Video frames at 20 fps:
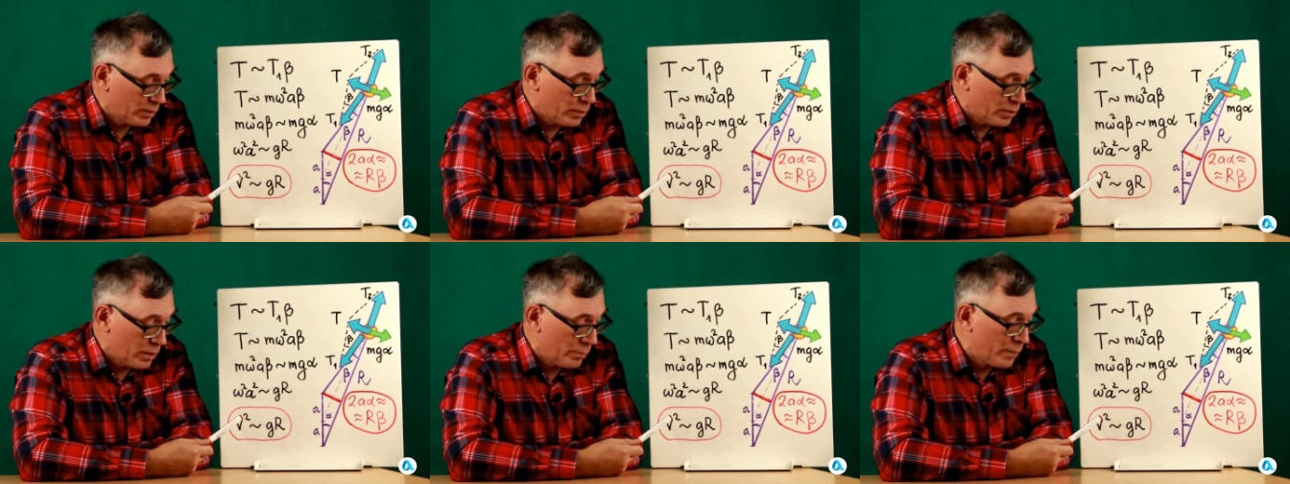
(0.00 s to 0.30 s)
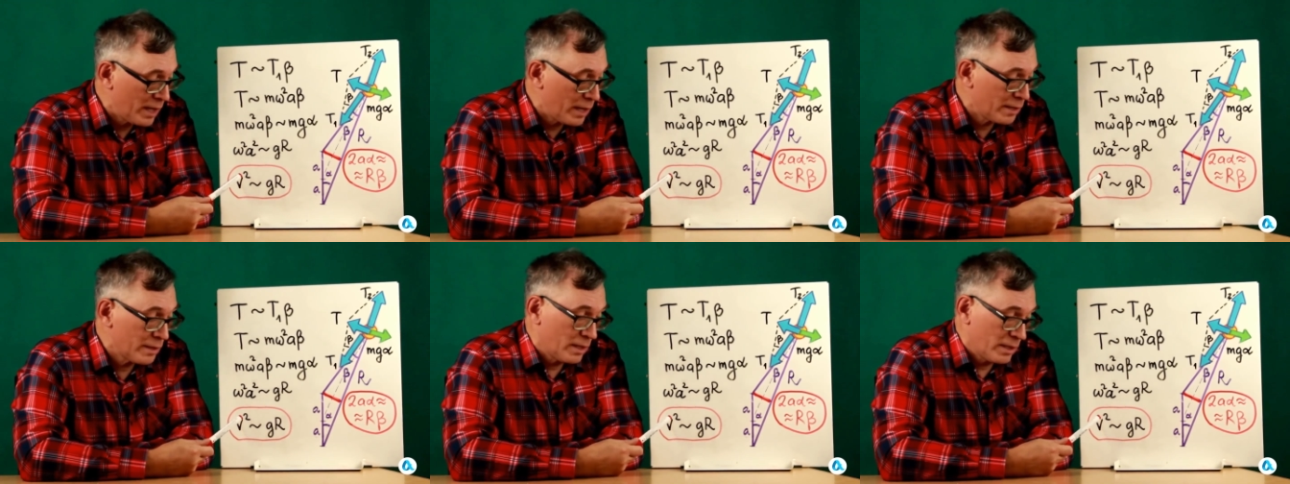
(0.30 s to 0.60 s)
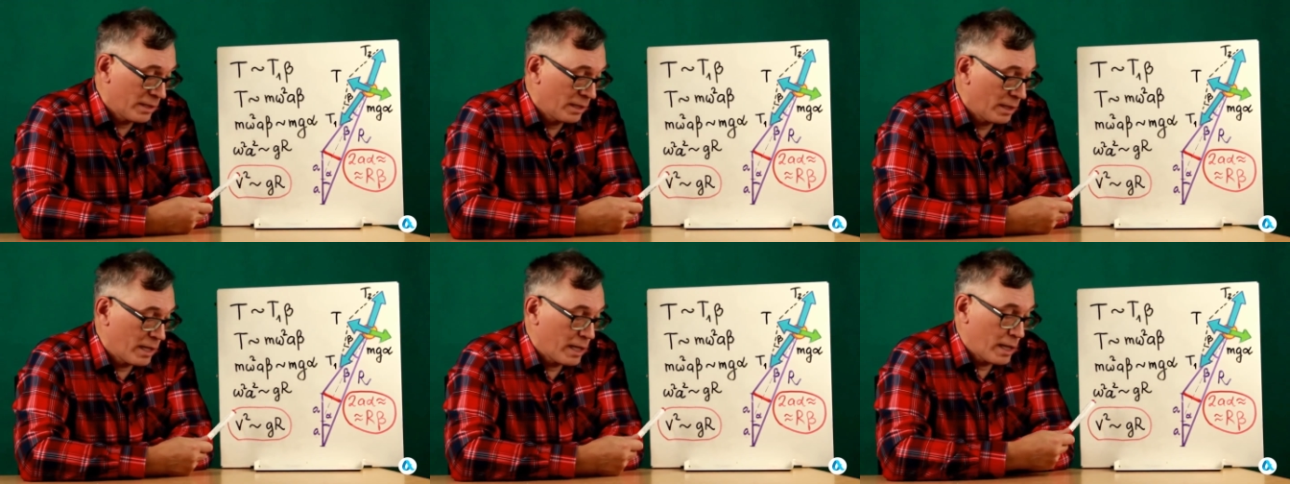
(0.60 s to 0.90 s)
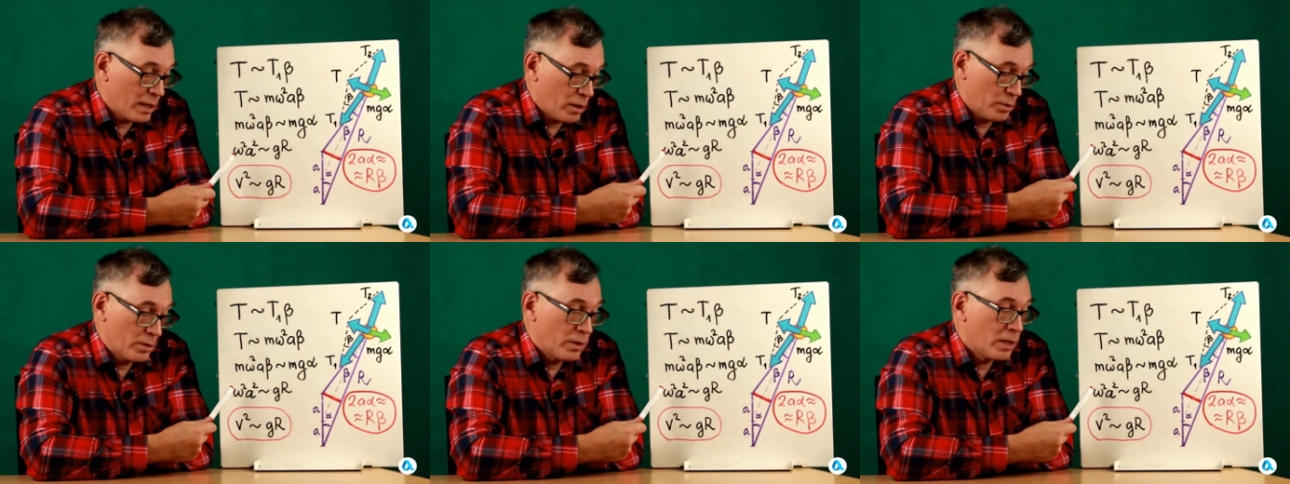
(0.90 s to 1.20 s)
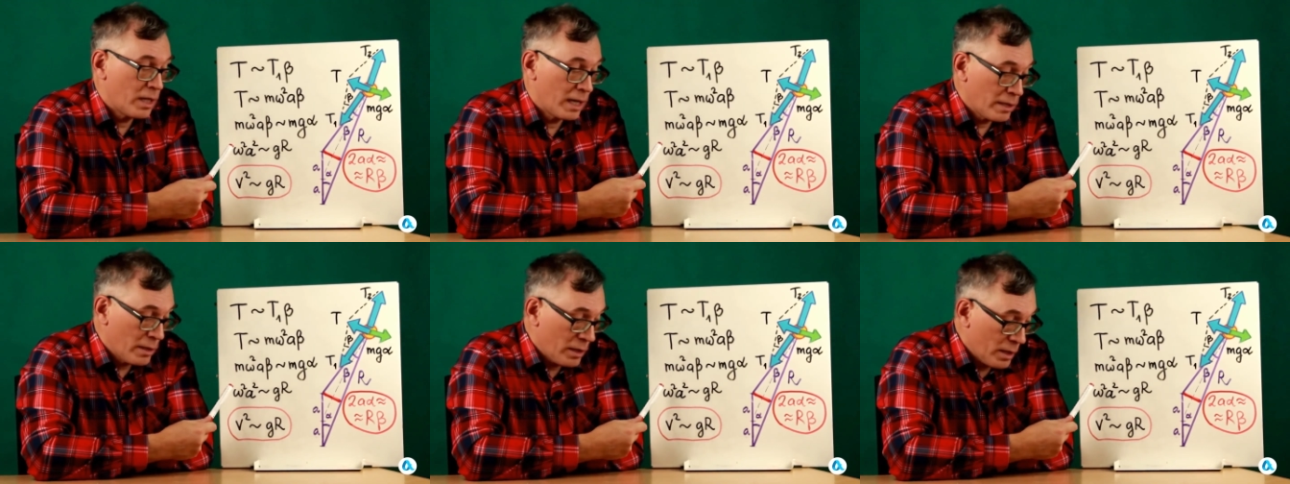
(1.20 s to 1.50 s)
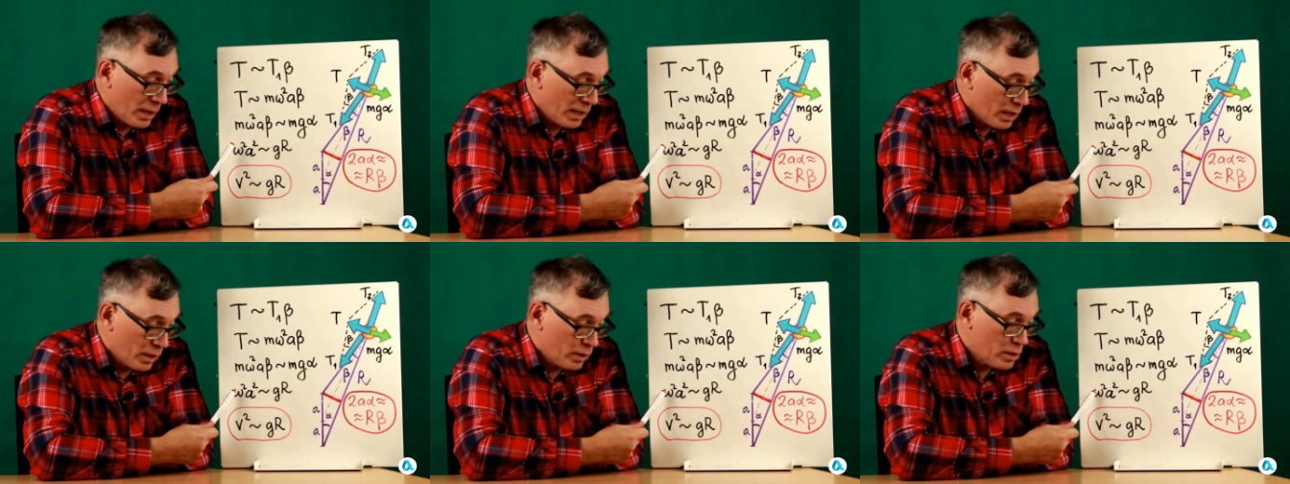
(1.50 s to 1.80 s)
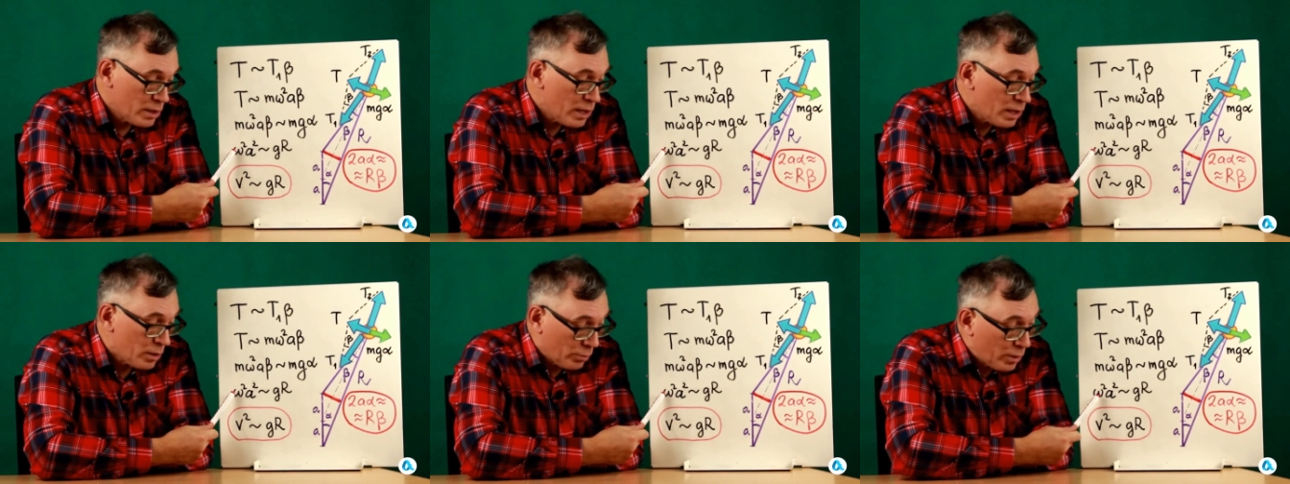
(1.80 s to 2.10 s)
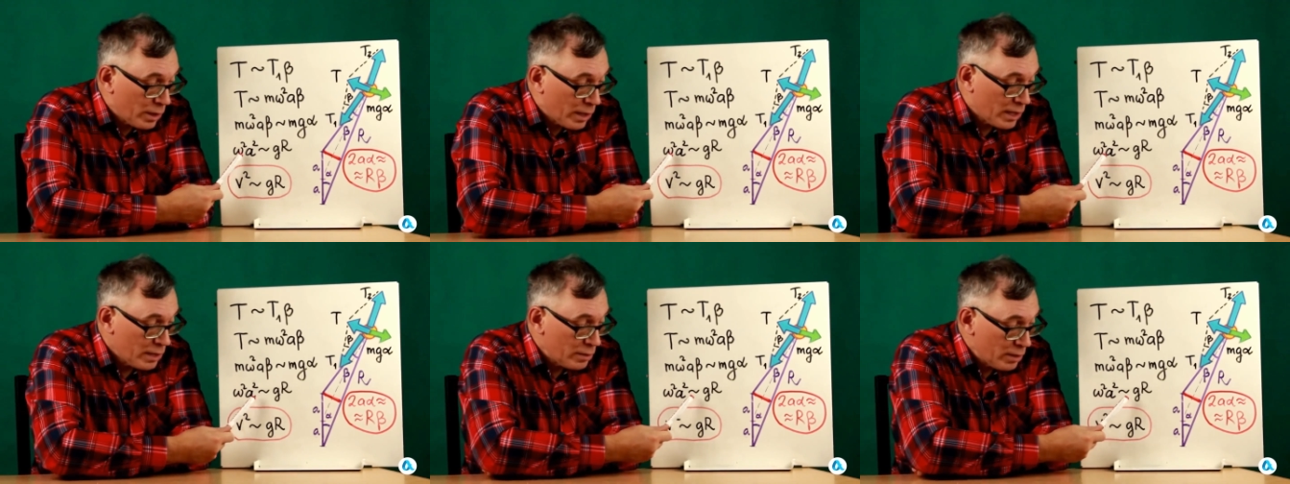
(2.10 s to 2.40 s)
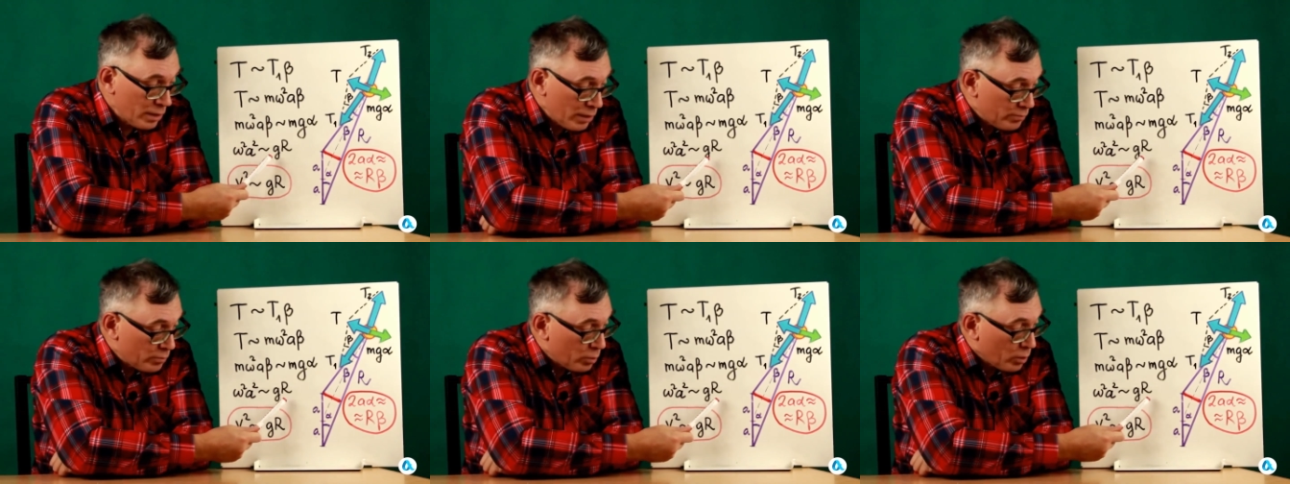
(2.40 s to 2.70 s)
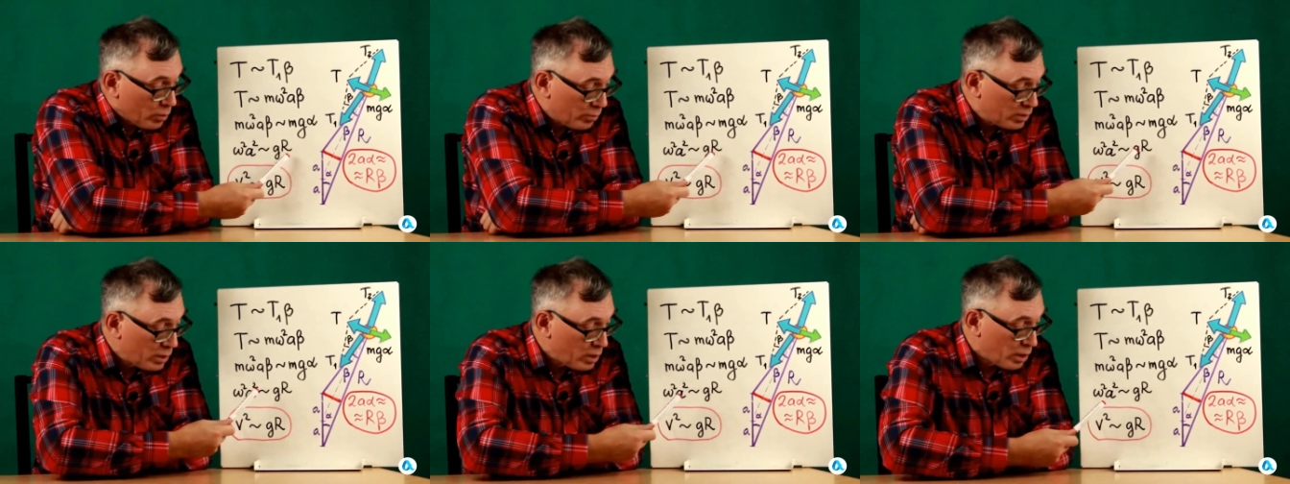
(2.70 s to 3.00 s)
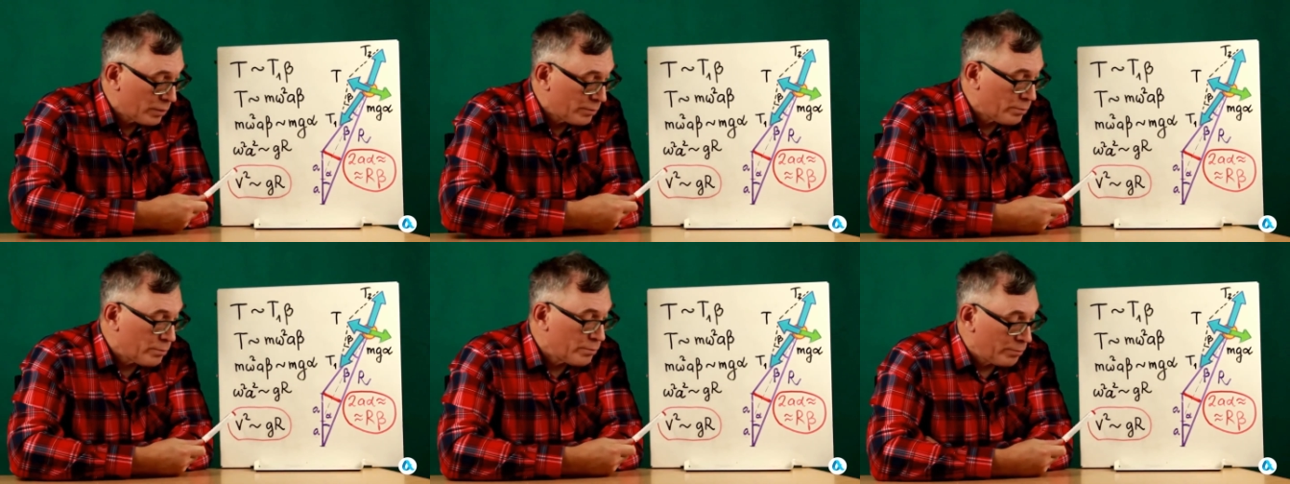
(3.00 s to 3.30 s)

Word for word: The masses and angles cancel out, and we get this formula.